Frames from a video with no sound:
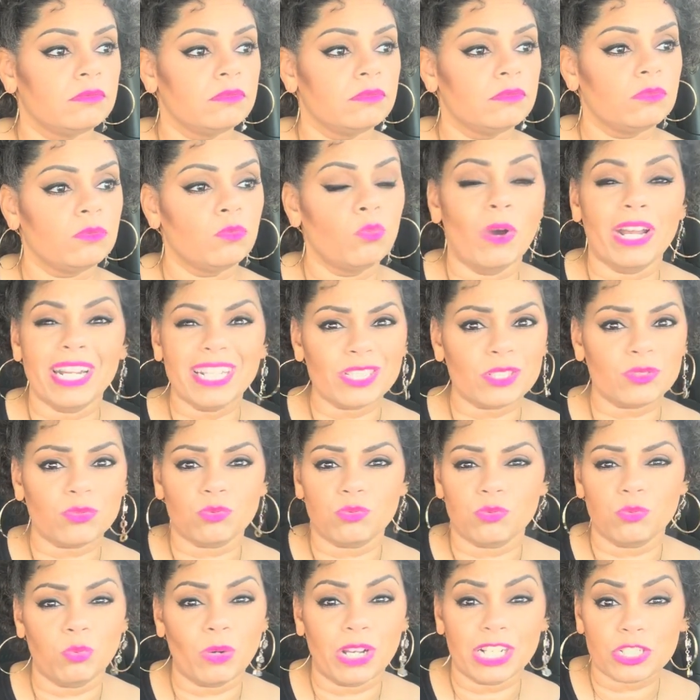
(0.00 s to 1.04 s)
what is
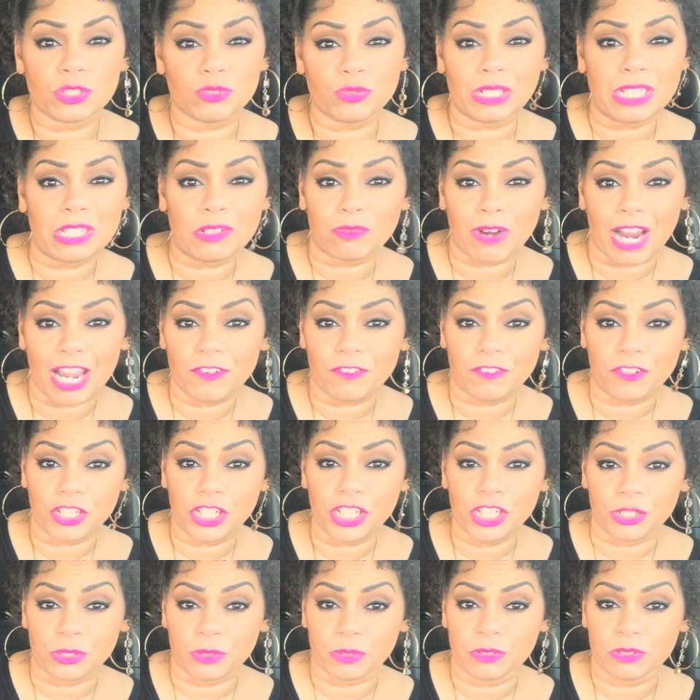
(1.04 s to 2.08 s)
really right for
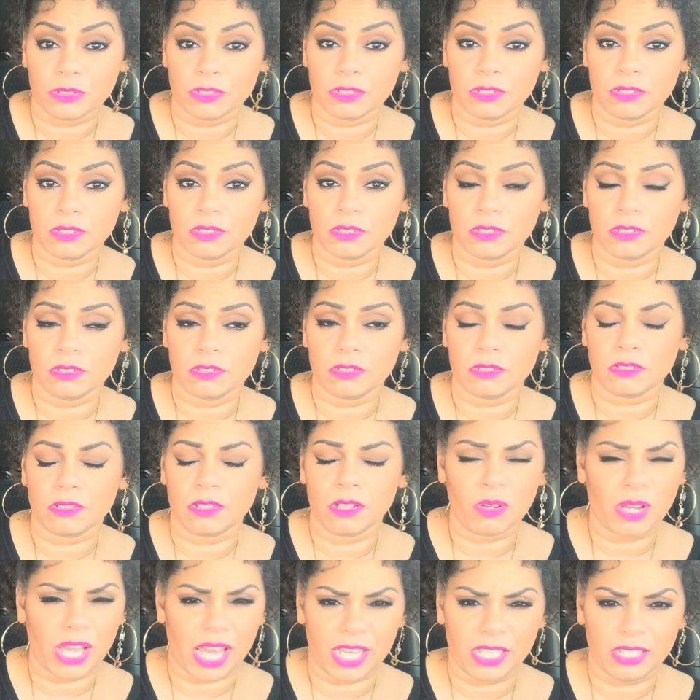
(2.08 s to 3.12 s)
you.
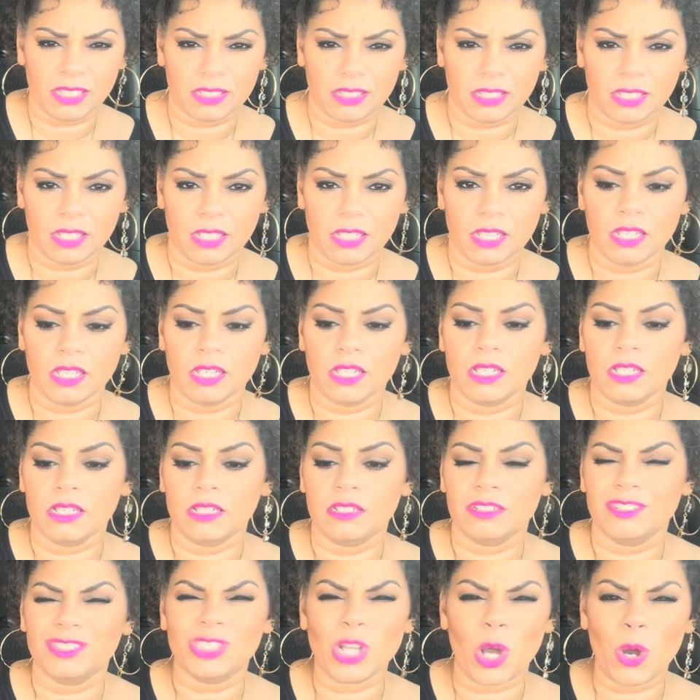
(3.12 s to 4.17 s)
Okay?
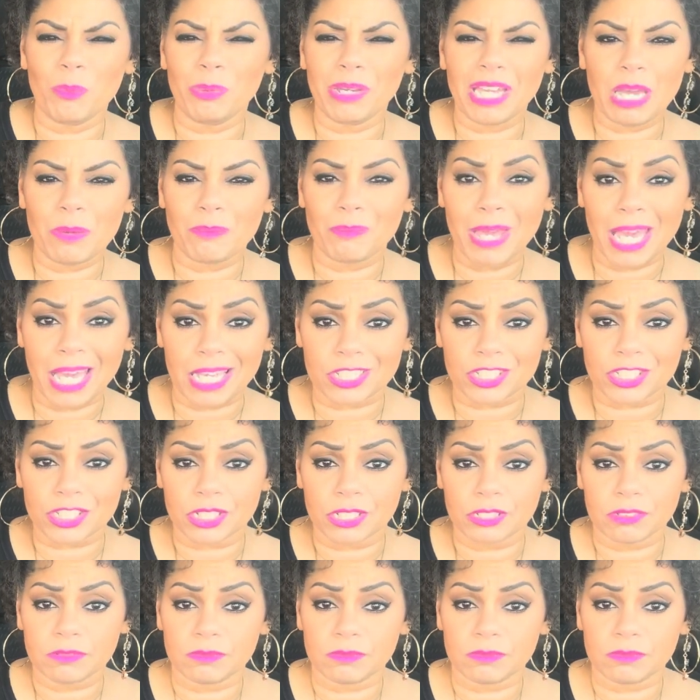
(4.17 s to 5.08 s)
Don't be enmeshed